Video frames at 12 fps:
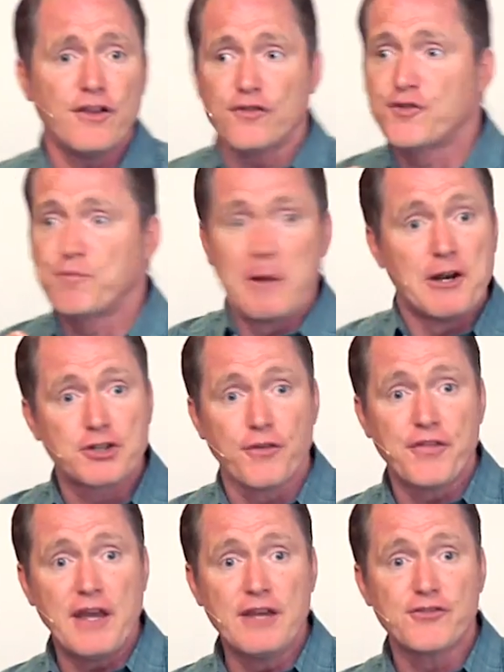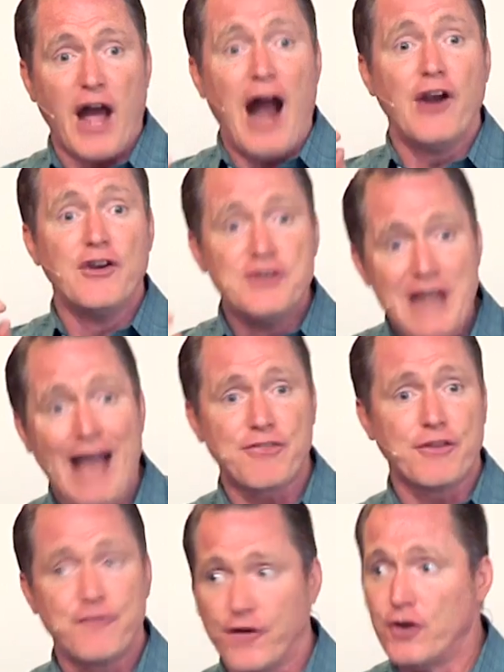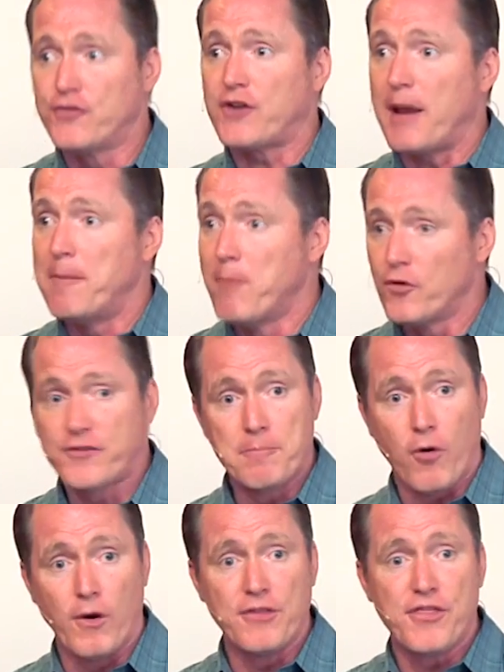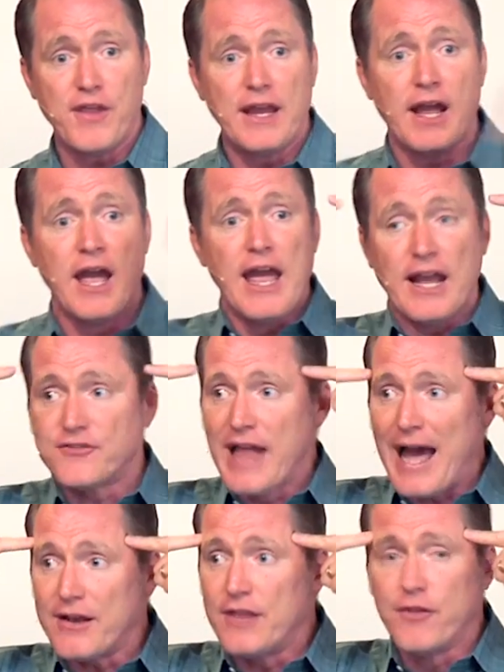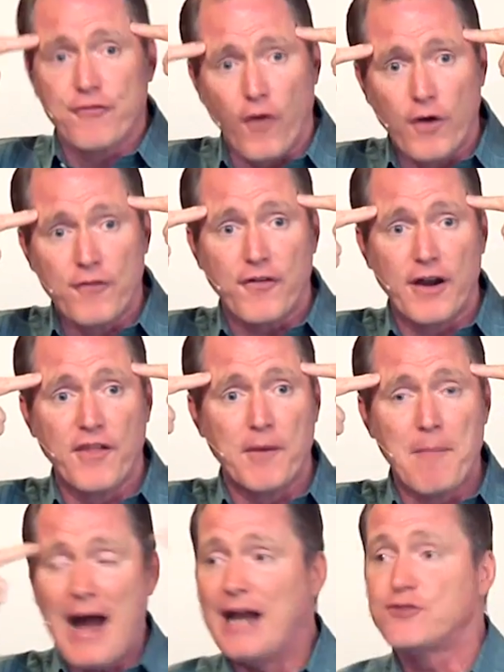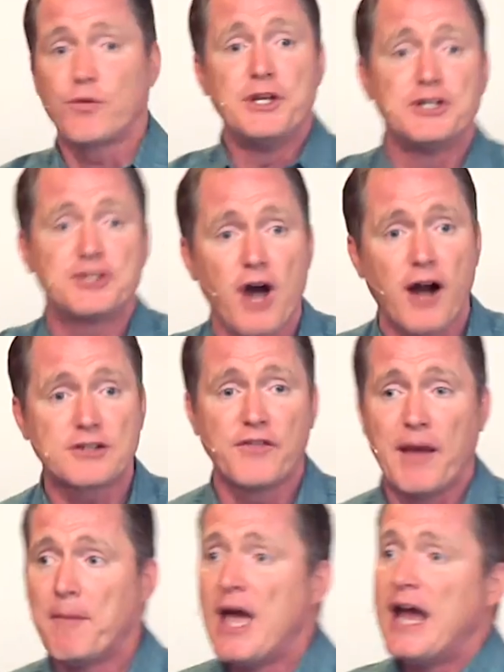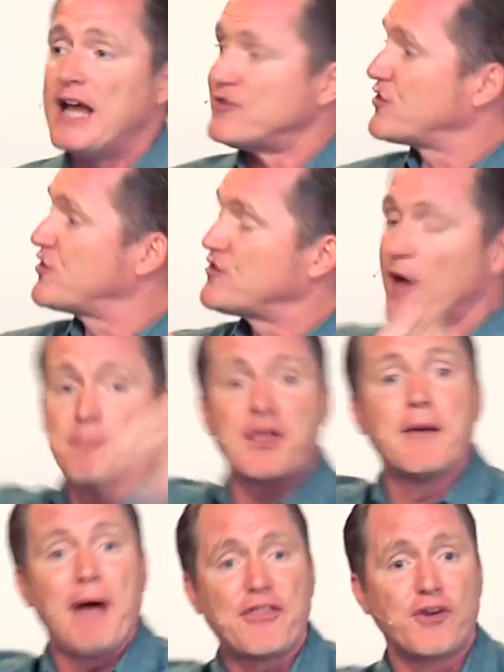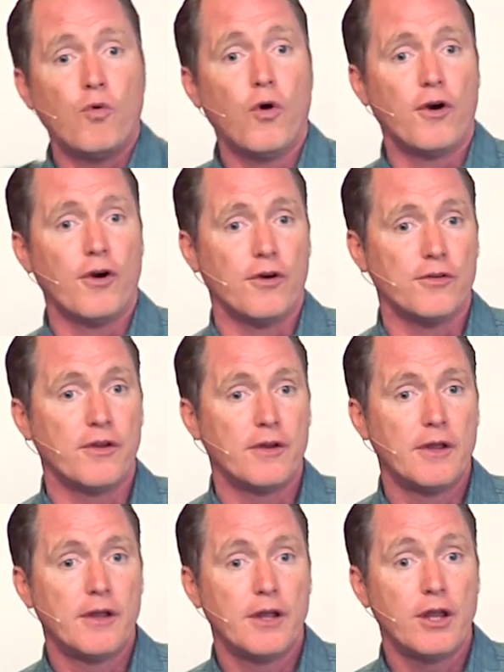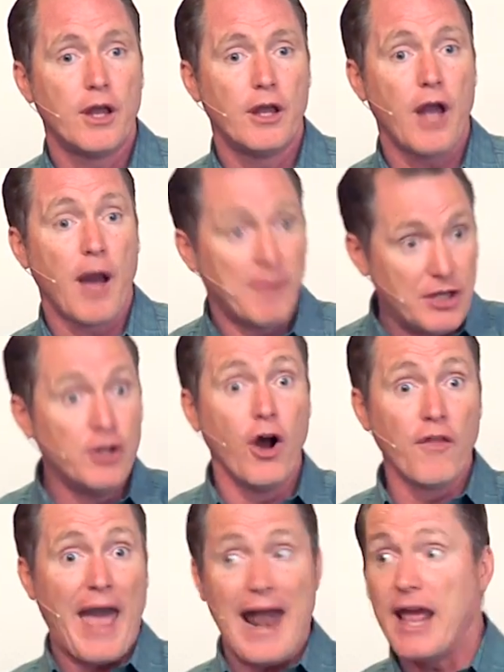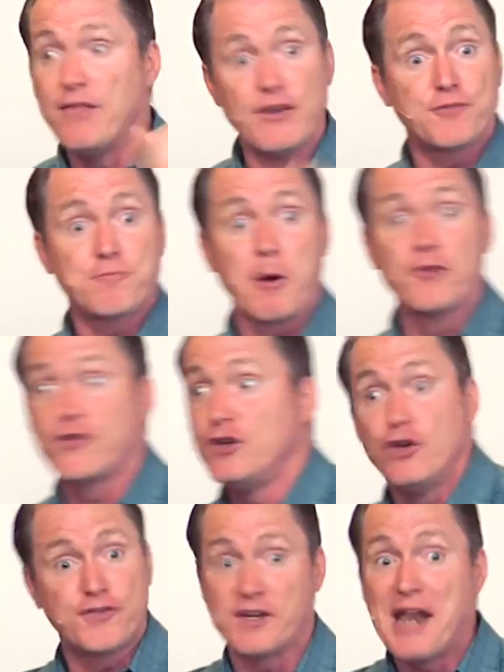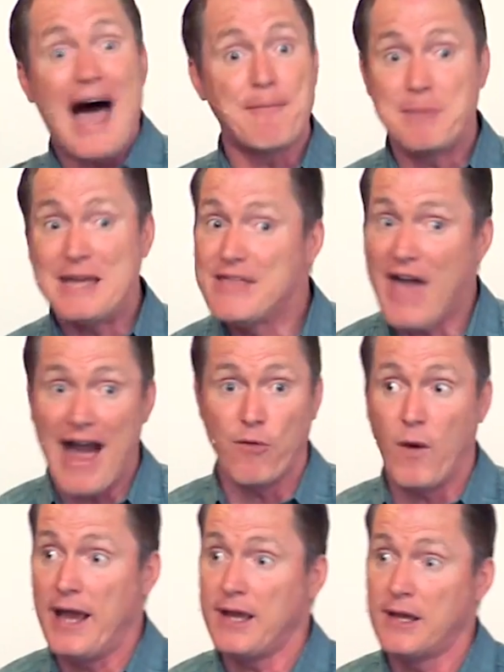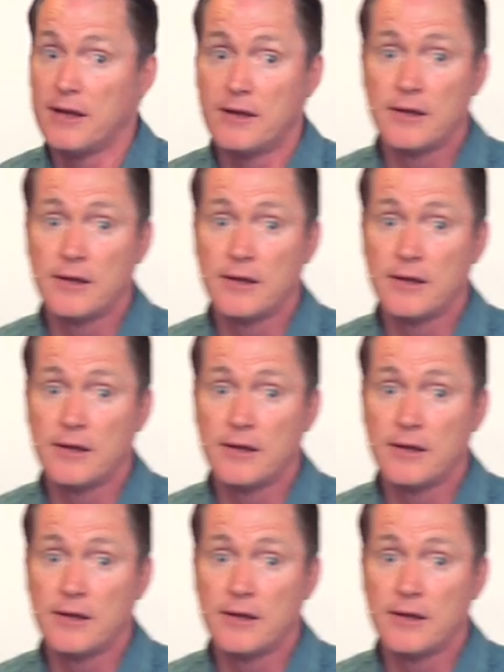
Spiritual things are not the first and most important thing. It's not in the forefront of their minds when you talk to them. It's something about the world. I mean, you know that. And this person used to not be that way.